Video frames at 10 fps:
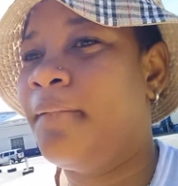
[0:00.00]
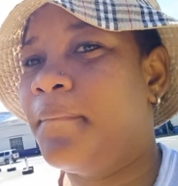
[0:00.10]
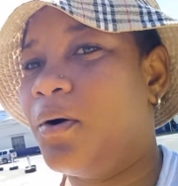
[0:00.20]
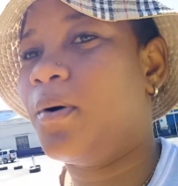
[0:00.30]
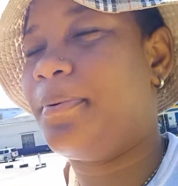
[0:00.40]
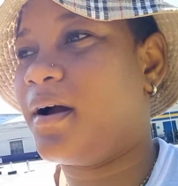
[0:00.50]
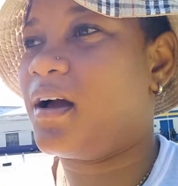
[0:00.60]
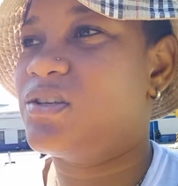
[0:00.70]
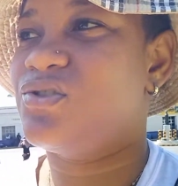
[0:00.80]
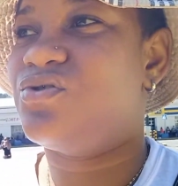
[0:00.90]
I go up
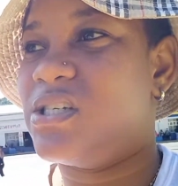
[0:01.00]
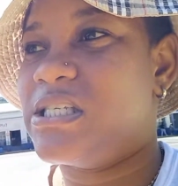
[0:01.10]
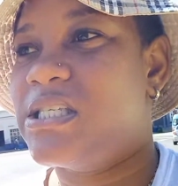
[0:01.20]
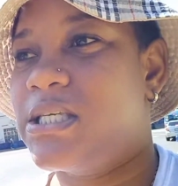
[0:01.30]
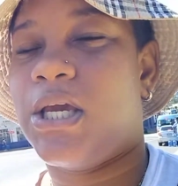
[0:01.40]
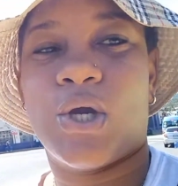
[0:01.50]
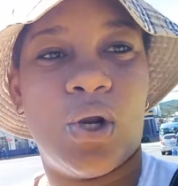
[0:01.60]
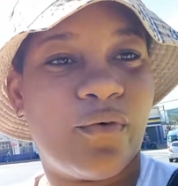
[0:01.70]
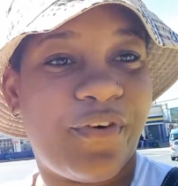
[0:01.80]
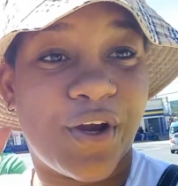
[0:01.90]
Cox Street, go
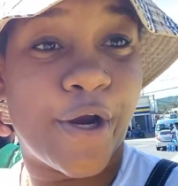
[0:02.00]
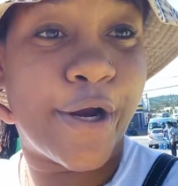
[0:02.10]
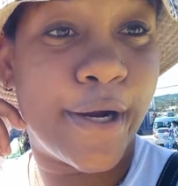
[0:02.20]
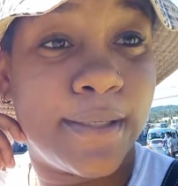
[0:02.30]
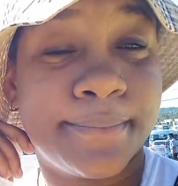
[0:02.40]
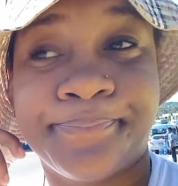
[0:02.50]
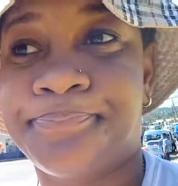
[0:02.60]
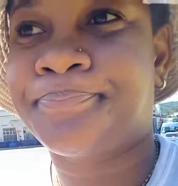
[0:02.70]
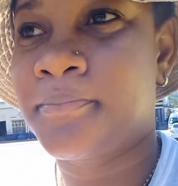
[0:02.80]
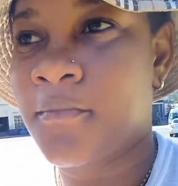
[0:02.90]
look for the girl.
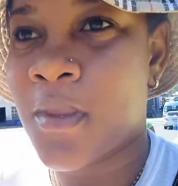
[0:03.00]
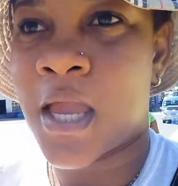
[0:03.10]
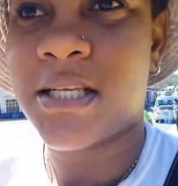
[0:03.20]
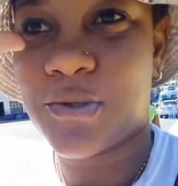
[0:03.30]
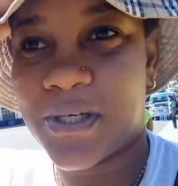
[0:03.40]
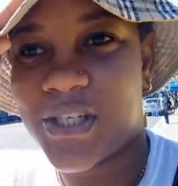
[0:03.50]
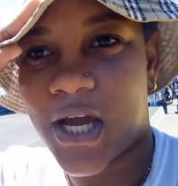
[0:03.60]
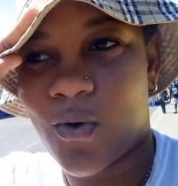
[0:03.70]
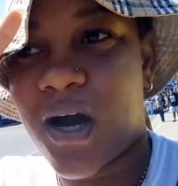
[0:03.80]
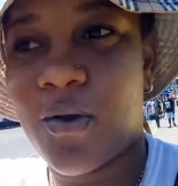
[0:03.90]
So where she
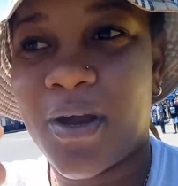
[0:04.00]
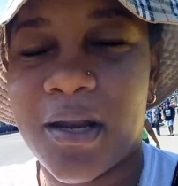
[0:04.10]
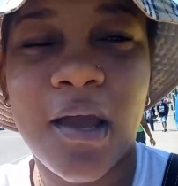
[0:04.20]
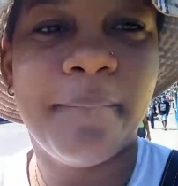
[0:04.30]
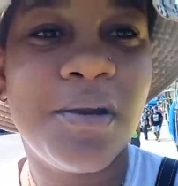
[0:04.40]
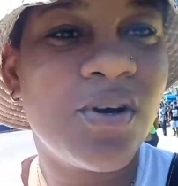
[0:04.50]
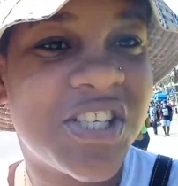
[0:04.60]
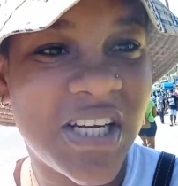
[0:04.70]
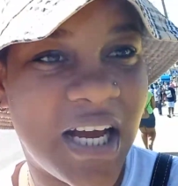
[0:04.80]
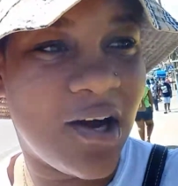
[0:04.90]
going with. Me know
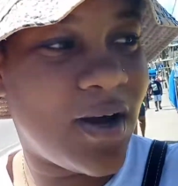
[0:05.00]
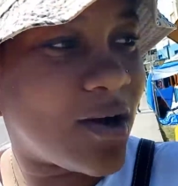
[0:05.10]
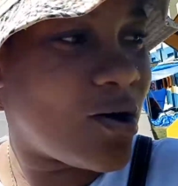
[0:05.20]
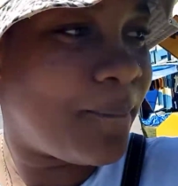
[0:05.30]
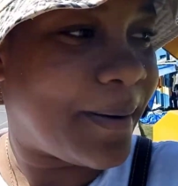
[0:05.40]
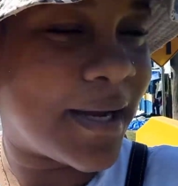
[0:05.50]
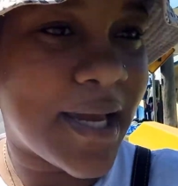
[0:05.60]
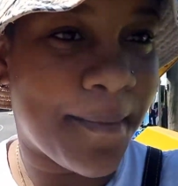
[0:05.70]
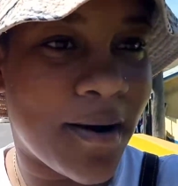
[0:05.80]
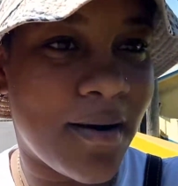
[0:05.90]
she not going to come on
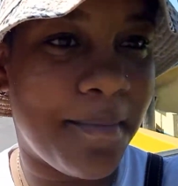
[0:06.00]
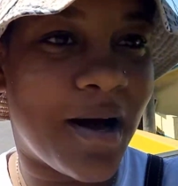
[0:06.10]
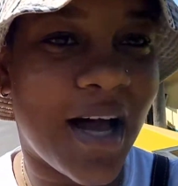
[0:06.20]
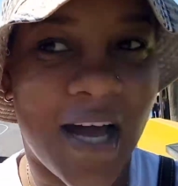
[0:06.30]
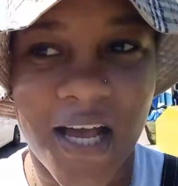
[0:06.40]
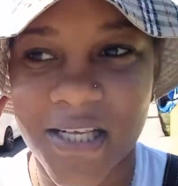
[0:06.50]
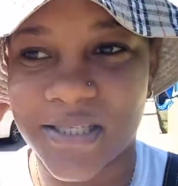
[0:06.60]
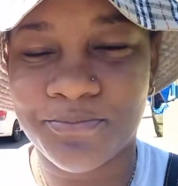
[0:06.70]
camera because,